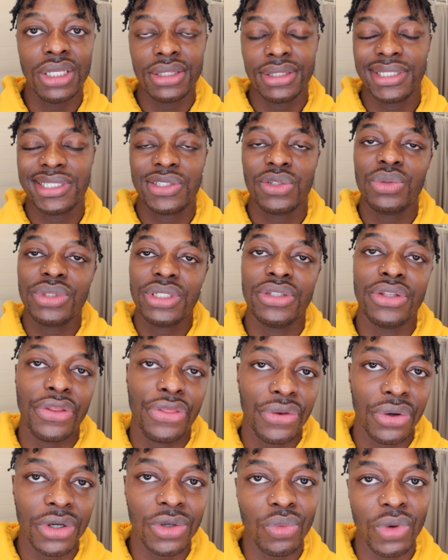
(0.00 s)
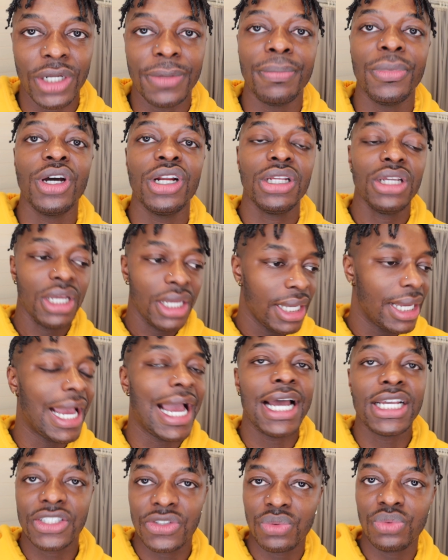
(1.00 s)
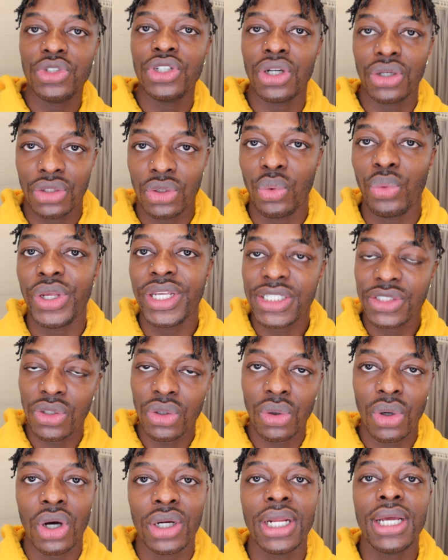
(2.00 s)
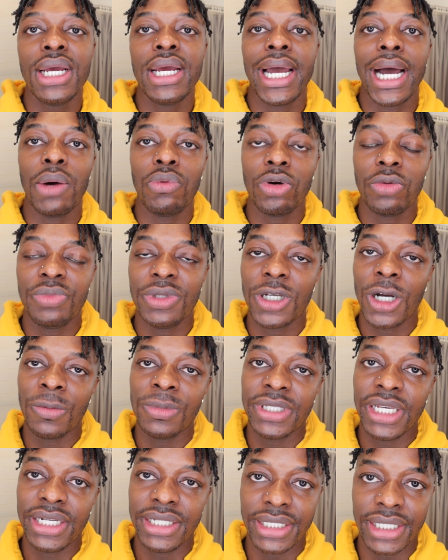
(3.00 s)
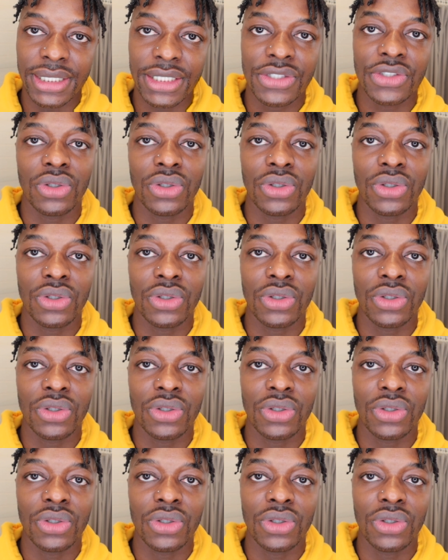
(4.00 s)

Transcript: This is only the third one, but as you know, the weeks go on, I will be updating it.